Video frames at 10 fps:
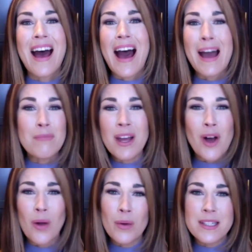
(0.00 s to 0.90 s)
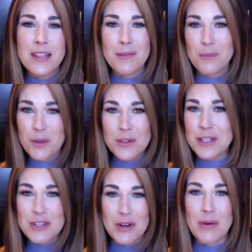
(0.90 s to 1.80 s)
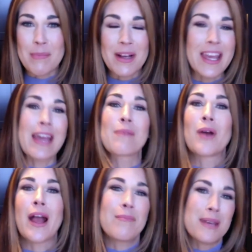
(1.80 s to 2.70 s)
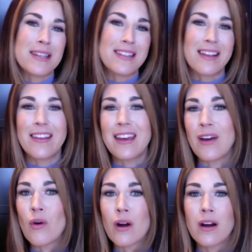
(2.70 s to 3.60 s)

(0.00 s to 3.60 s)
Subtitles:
I'm not always in the mood to show up on camera and be silly or,